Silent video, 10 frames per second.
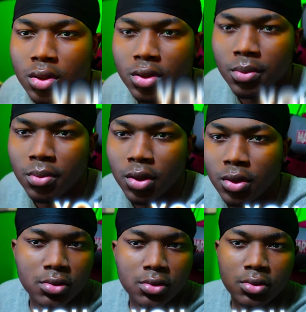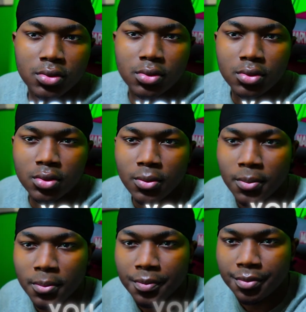Bro, is it
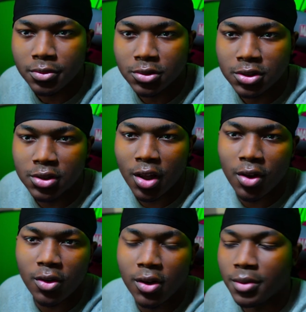this thing on?